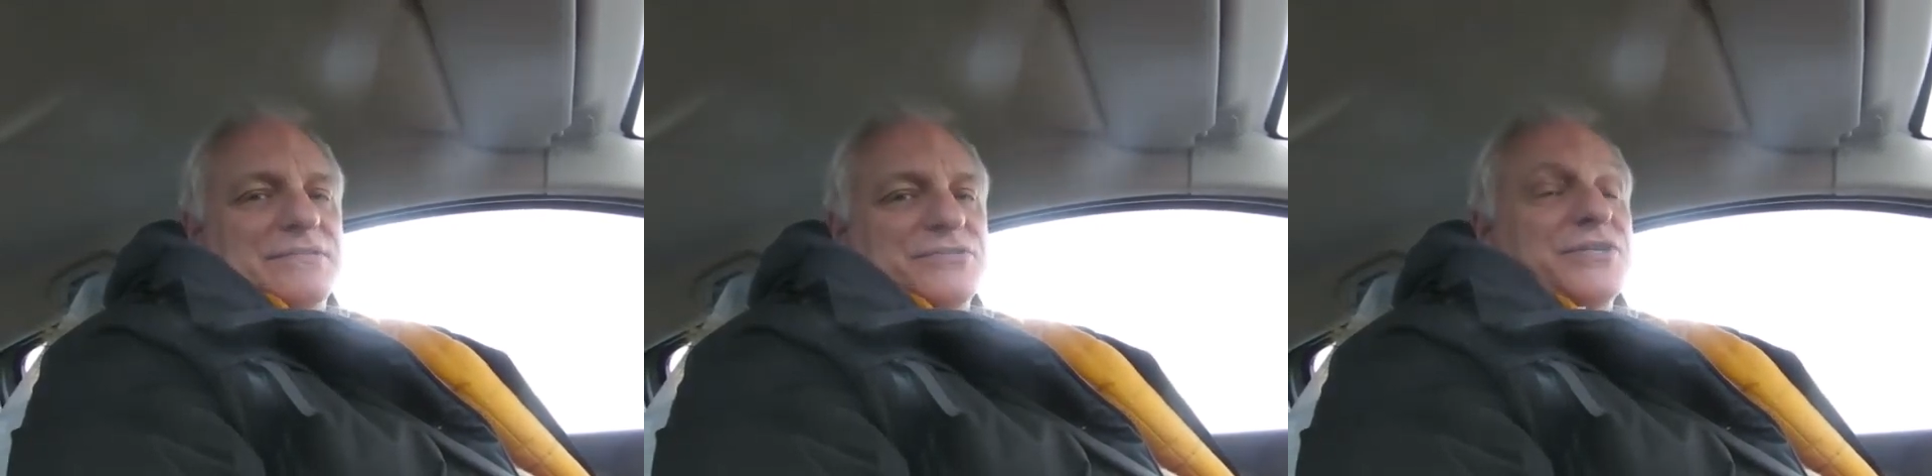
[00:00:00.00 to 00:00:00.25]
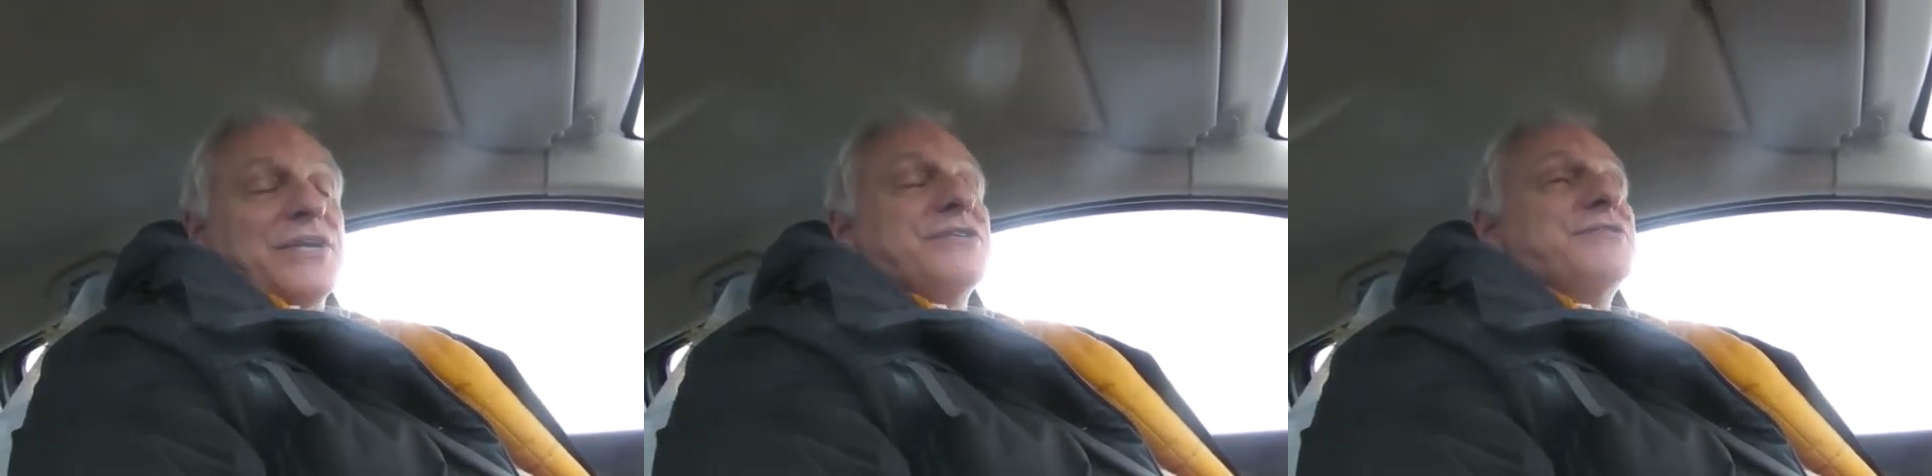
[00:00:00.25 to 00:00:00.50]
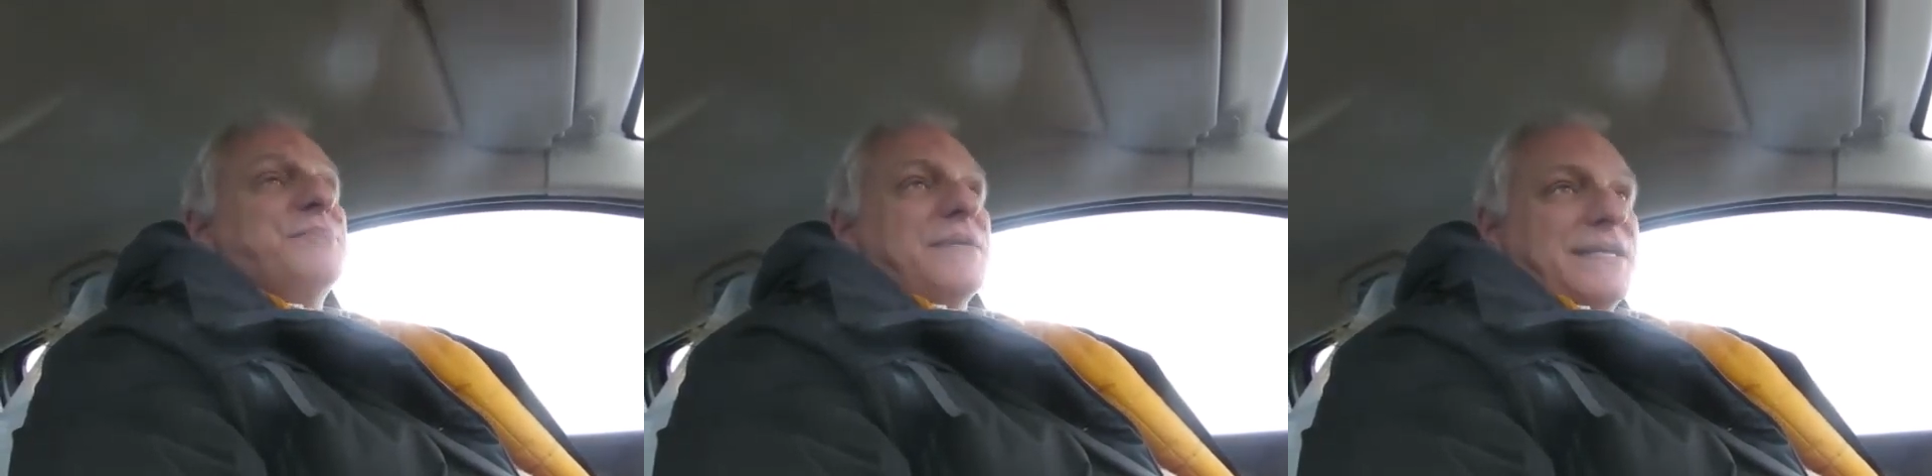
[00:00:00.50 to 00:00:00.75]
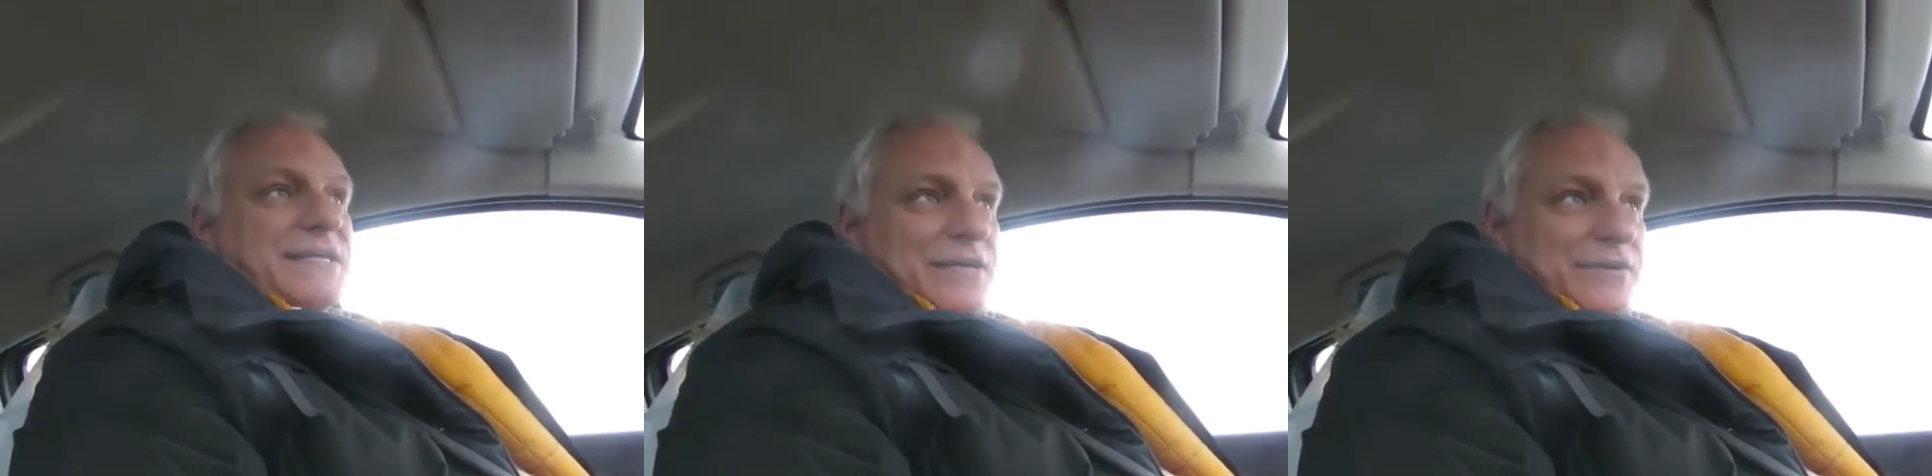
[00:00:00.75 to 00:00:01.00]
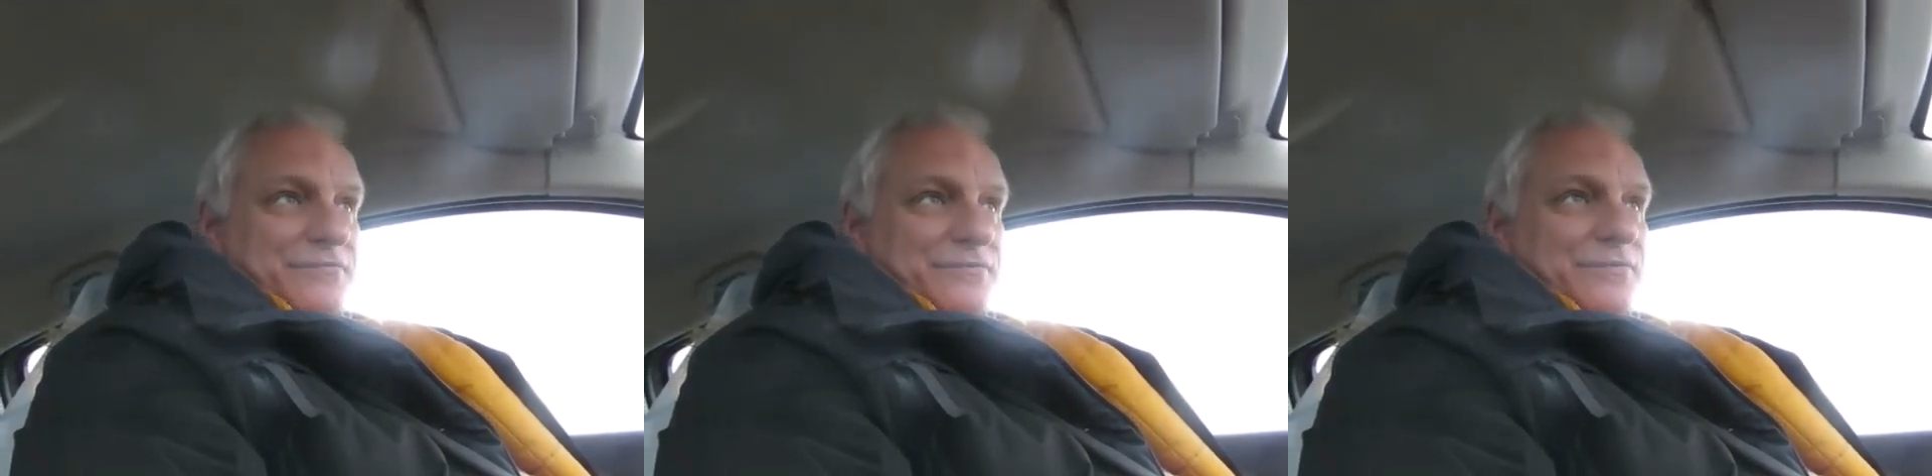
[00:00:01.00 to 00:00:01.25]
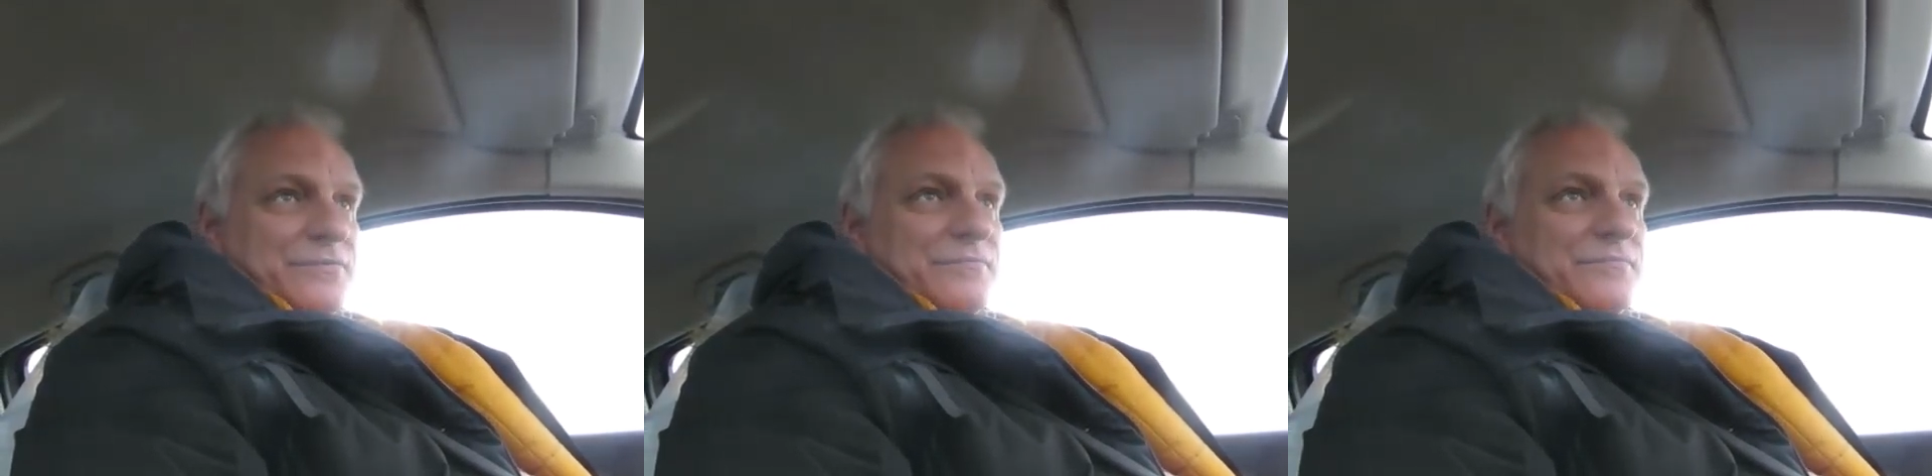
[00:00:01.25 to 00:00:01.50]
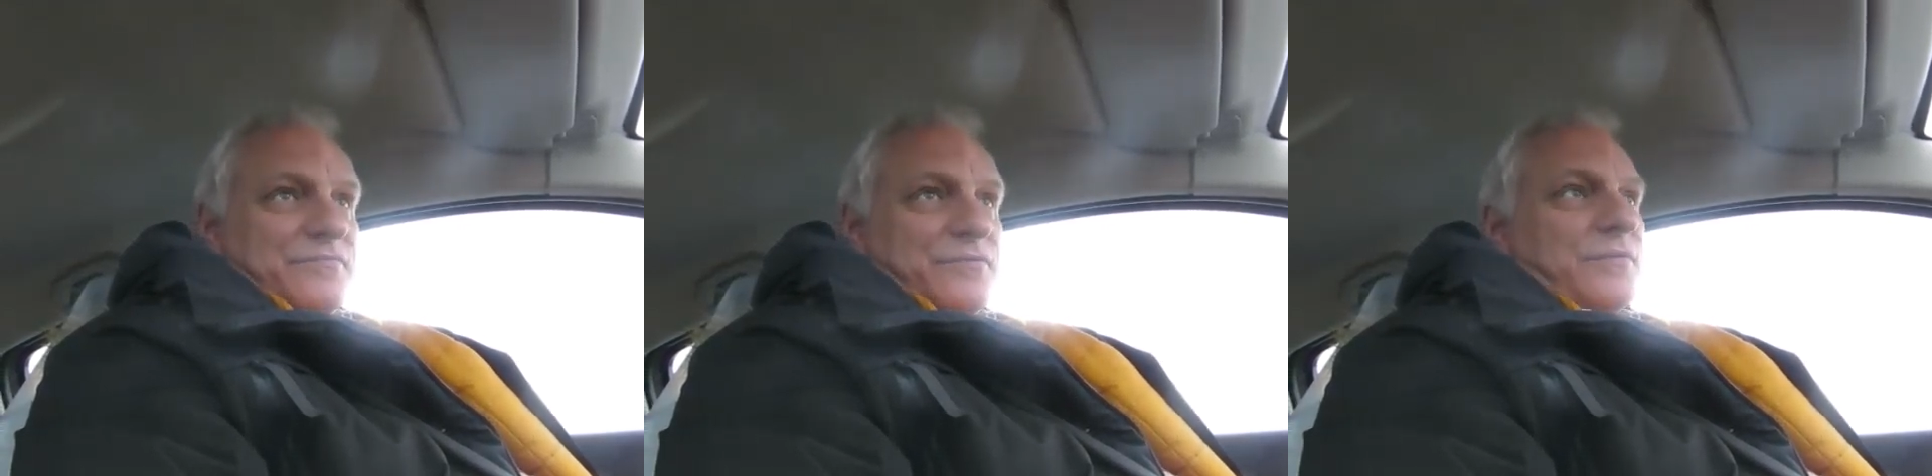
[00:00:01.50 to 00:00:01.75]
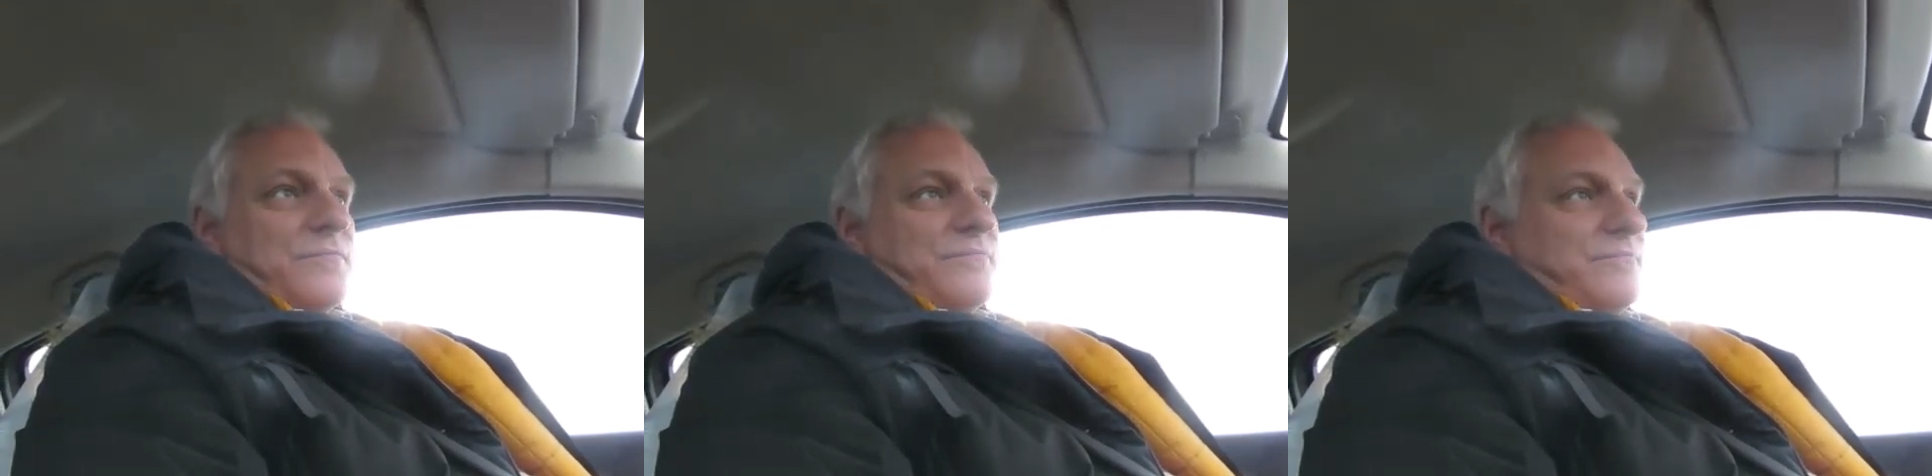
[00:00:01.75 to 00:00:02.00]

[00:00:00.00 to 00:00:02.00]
Just be careful for